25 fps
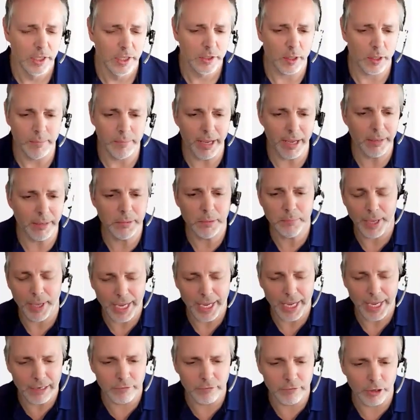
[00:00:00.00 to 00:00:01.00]
So maybe
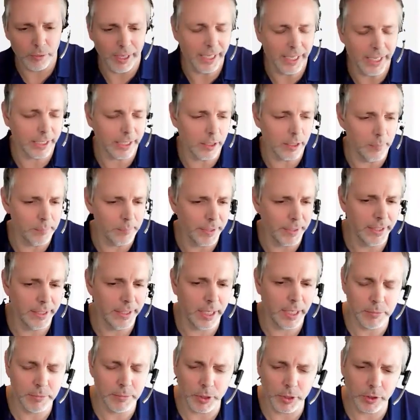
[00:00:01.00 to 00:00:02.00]
payroll at
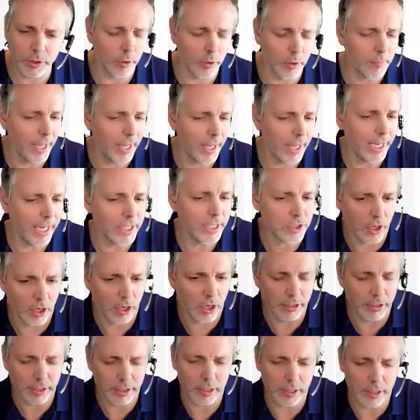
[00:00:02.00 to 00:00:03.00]
companyname.com,
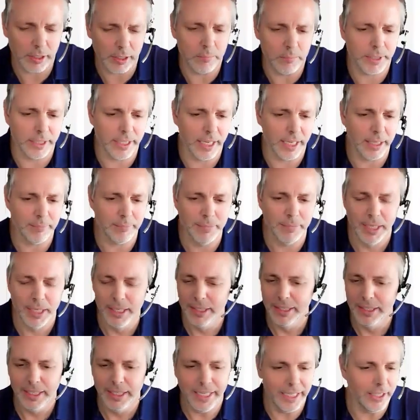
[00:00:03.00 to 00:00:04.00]
HR at company name,
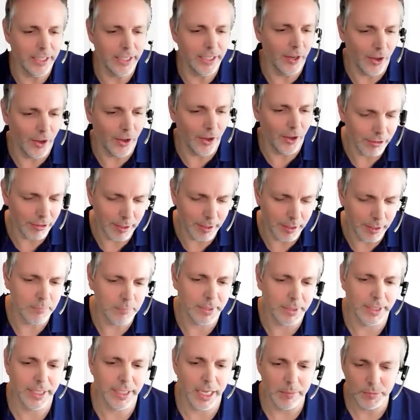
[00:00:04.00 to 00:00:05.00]
ER at
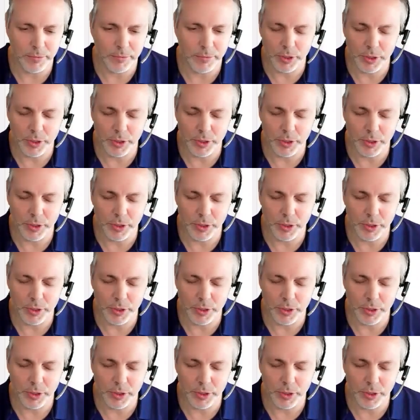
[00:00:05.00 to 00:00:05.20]
company name.